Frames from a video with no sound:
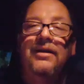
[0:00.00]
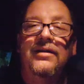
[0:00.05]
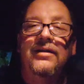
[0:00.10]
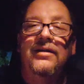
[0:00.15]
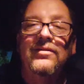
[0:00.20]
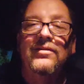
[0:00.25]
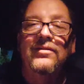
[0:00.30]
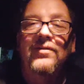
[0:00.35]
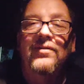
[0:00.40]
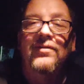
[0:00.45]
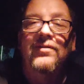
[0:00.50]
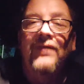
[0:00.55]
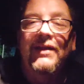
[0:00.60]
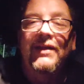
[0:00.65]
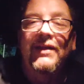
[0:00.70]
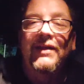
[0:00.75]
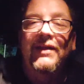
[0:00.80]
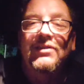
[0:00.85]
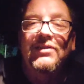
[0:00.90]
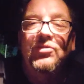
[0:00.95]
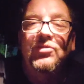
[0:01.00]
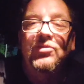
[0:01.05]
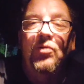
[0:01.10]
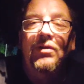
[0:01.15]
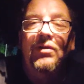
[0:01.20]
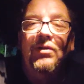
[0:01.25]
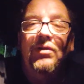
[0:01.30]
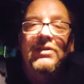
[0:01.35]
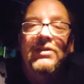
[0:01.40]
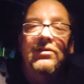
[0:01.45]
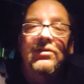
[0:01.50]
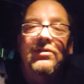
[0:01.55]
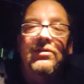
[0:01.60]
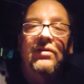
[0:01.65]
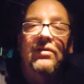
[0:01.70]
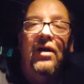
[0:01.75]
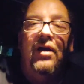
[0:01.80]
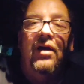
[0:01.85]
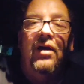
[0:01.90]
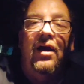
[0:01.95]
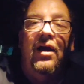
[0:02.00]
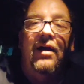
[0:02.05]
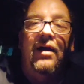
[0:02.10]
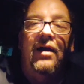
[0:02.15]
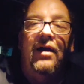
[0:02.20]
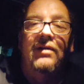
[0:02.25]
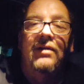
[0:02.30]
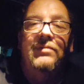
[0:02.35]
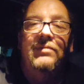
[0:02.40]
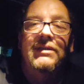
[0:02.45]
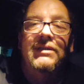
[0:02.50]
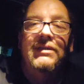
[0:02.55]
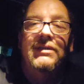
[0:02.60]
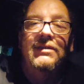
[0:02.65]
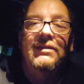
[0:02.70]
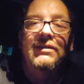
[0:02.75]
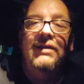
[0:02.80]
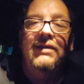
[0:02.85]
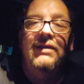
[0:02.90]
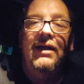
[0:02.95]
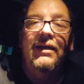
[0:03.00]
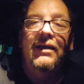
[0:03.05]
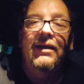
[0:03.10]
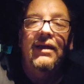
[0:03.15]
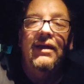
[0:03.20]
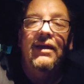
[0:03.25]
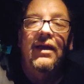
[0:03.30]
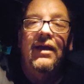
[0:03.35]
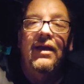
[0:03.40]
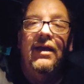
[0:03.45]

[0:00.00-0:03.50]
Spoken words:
know if I can scroll this or not. Let me see. Yeah, I can.